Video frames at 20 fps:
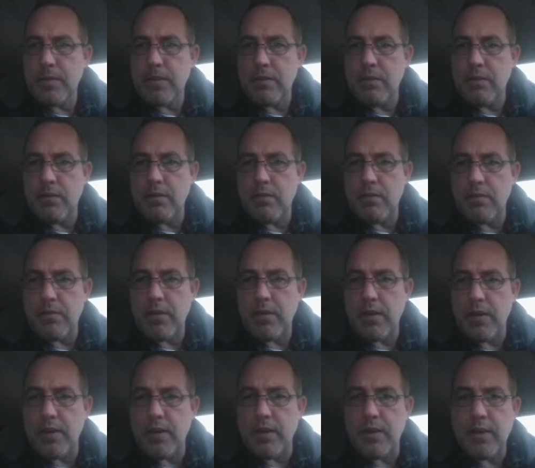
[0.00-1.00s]

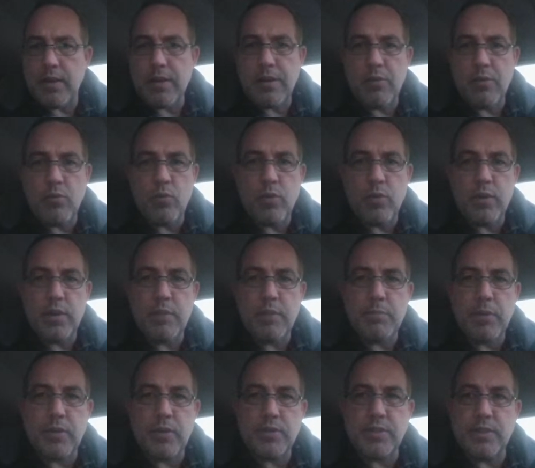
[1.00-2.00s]
Alright, I got one
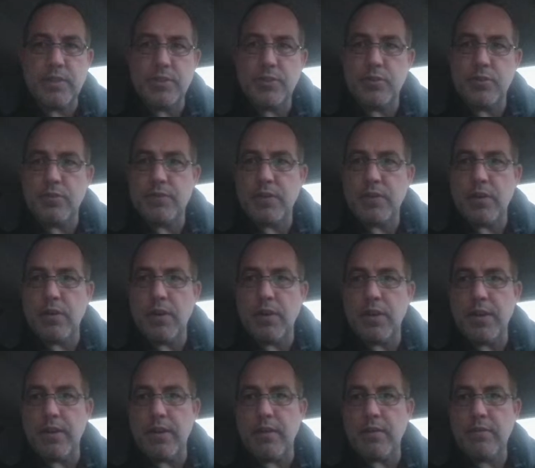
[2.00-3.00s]
person so far in
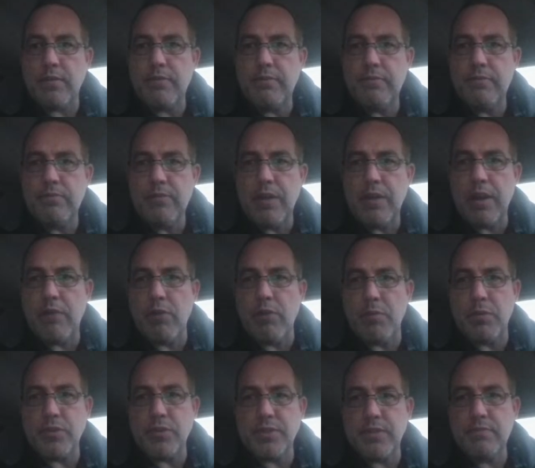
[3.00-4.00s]
here. Hi, one
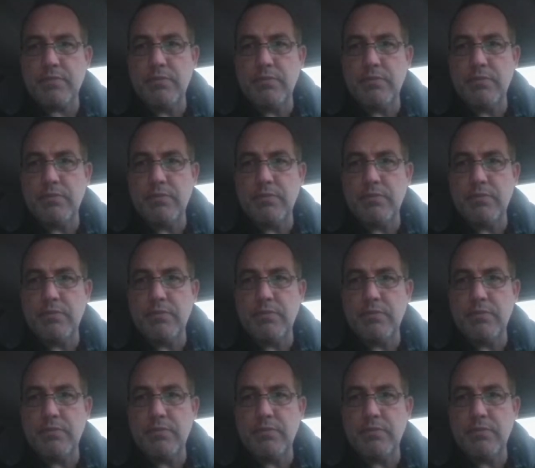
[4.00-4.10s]
person.